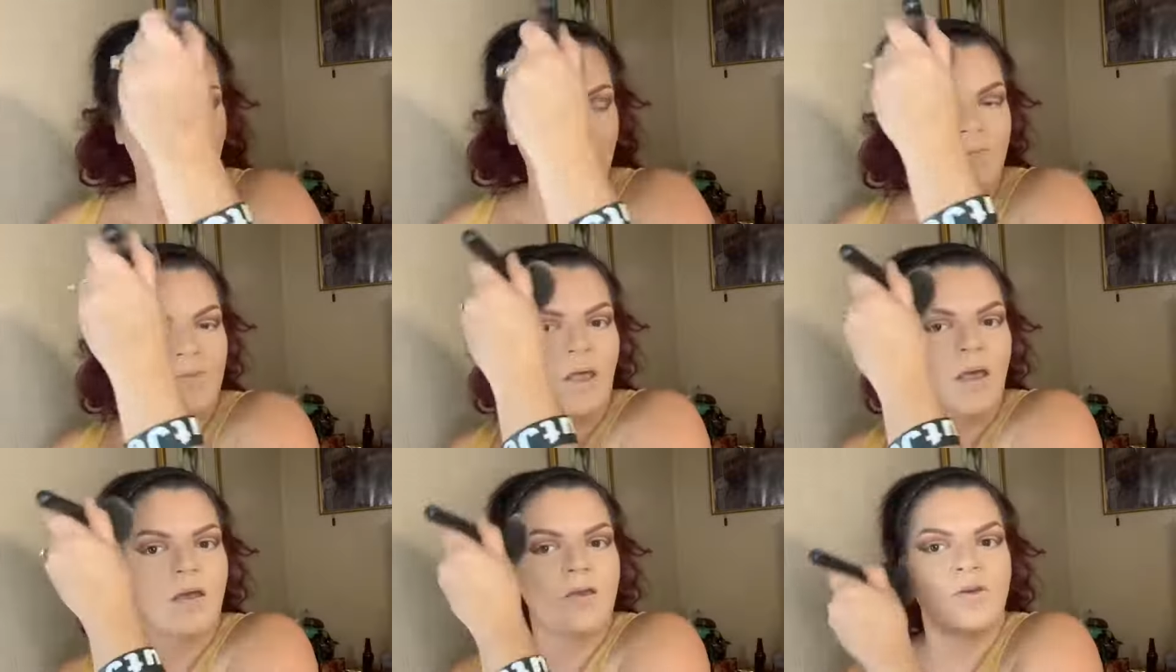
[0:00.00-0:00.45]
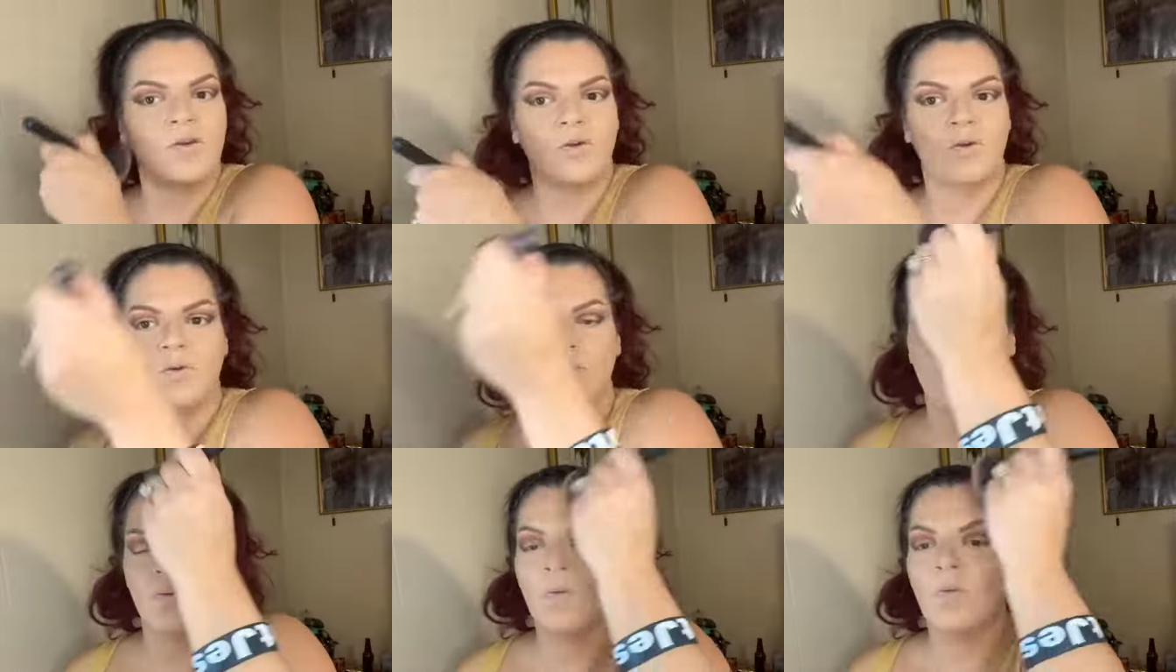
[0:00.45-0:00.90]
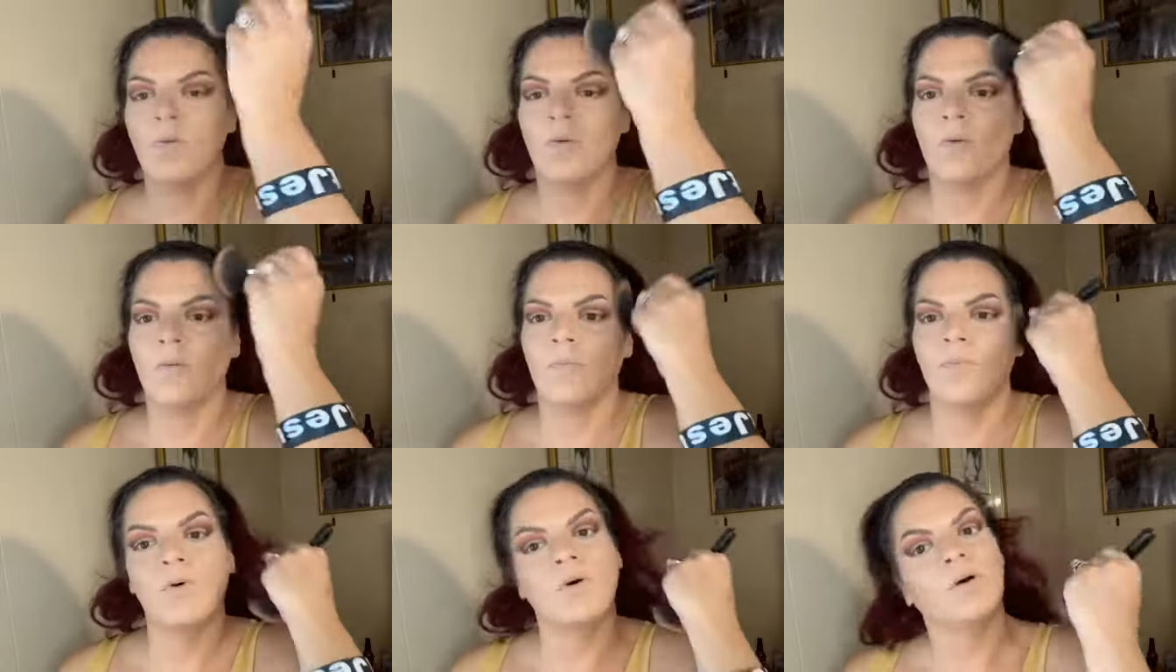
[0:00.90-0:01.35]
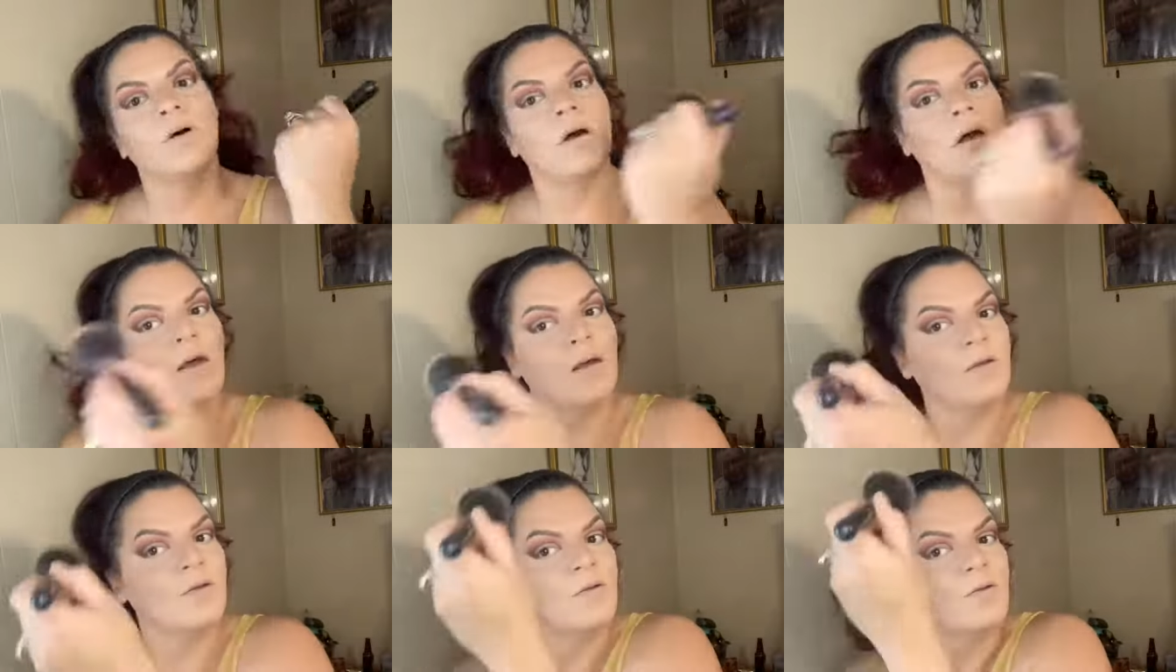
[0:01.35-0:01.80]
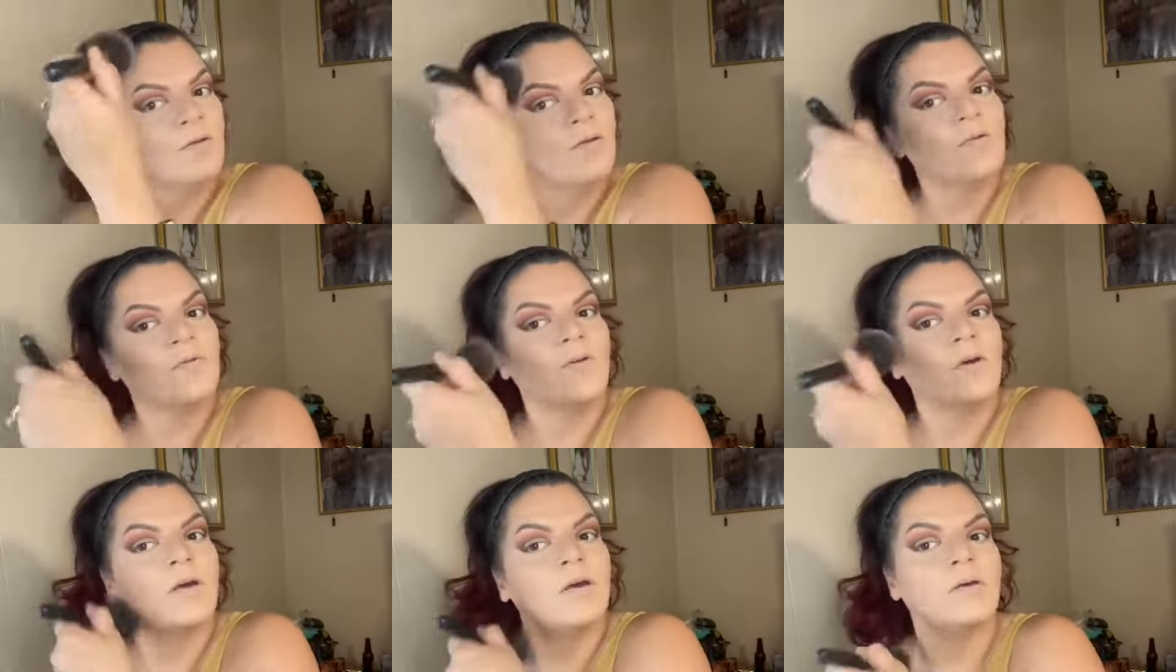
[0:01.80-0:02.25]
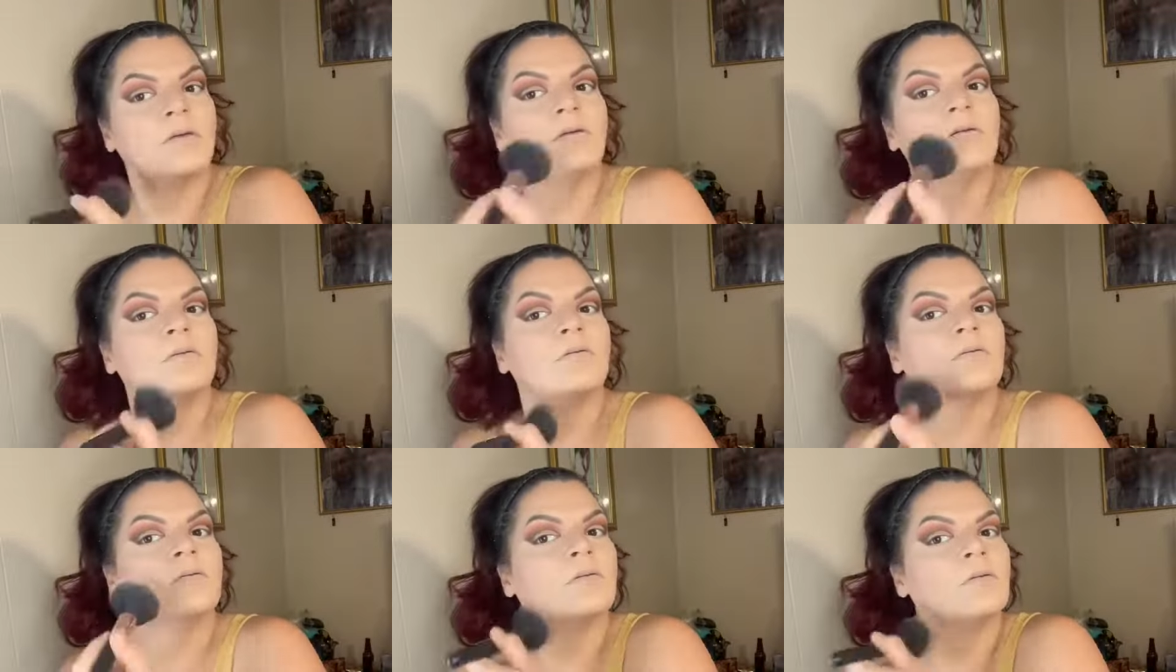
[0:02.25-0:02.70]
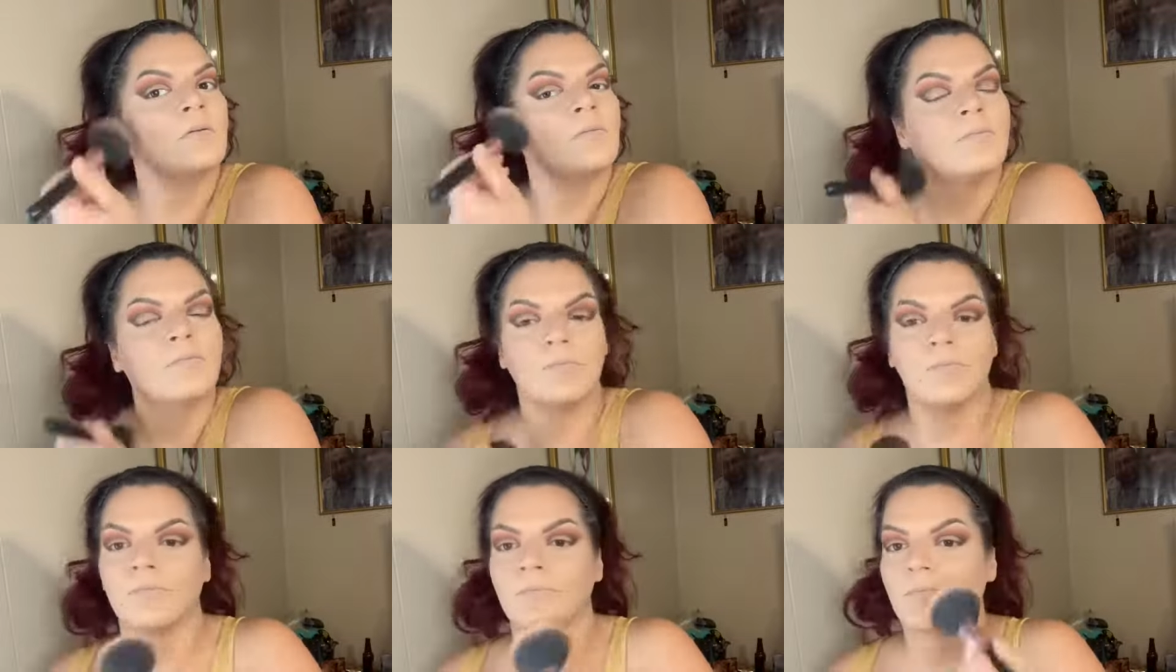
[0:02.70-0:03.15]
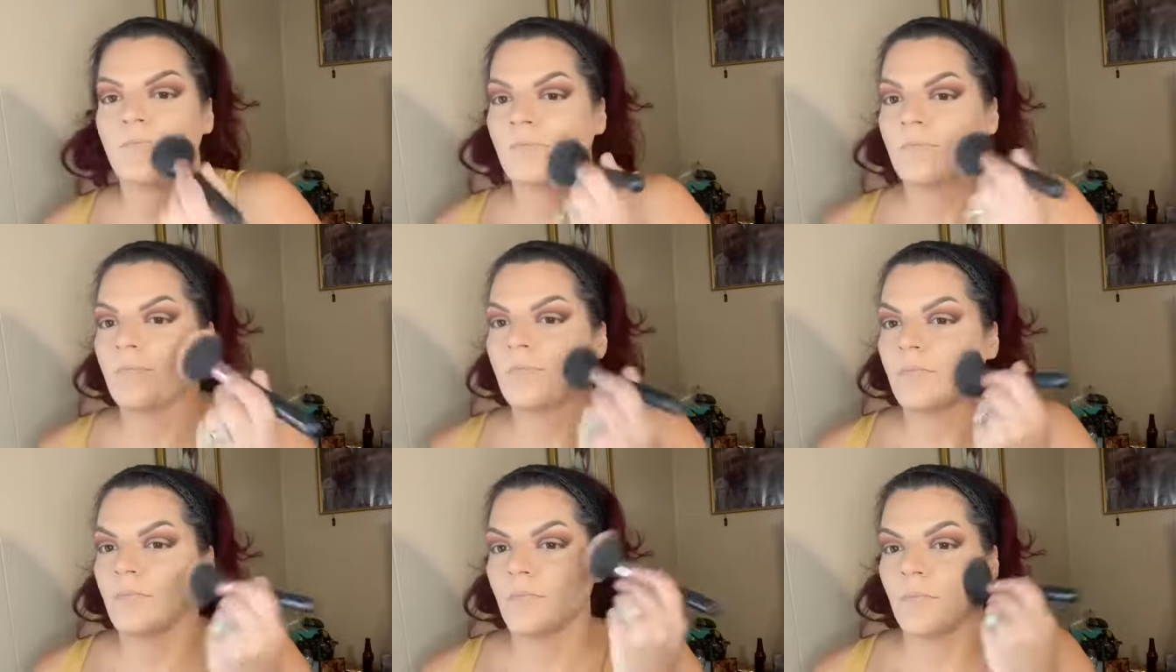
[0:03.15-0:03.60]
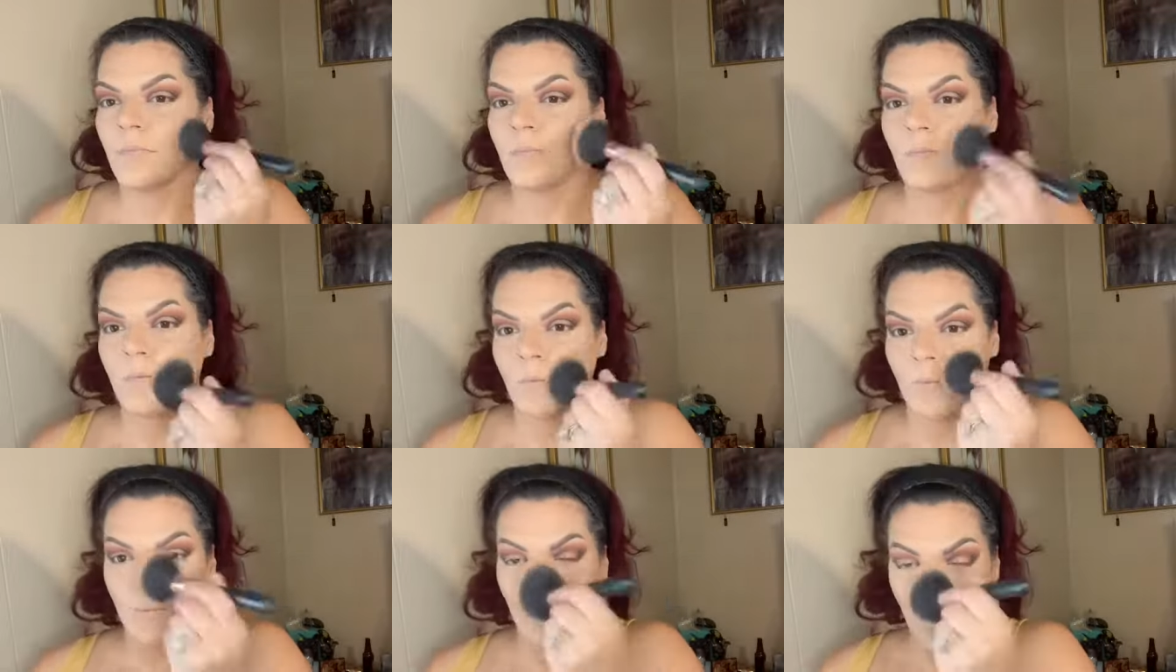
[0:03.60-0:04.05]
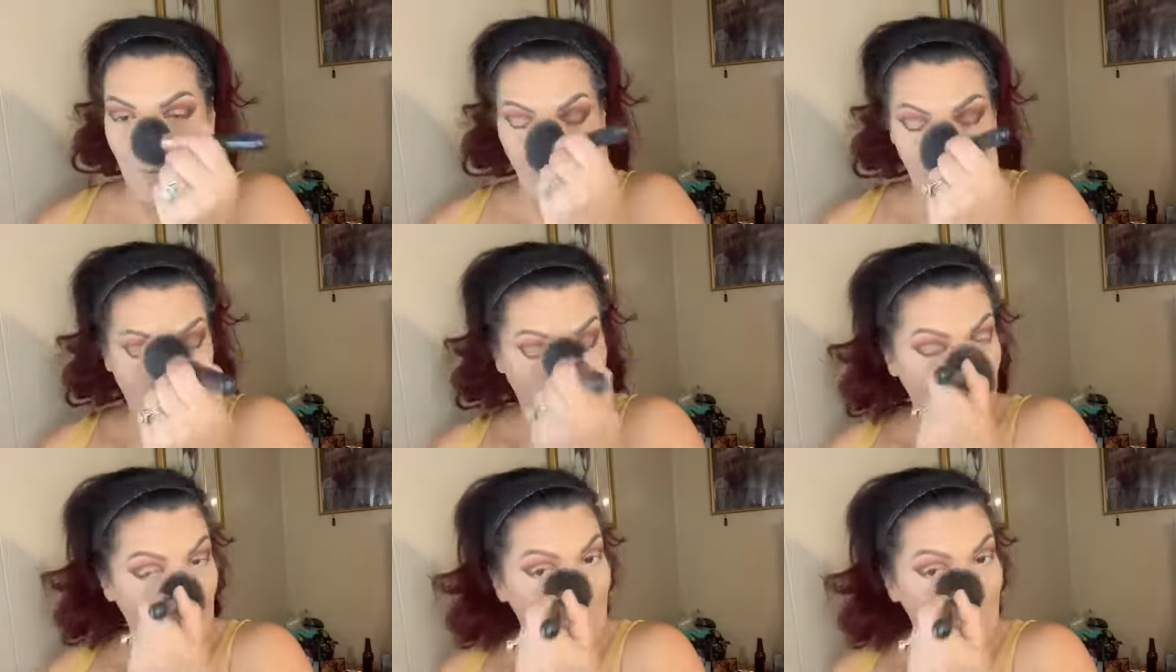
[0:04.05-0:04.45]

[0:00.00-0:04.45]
that you put on your face. Okay.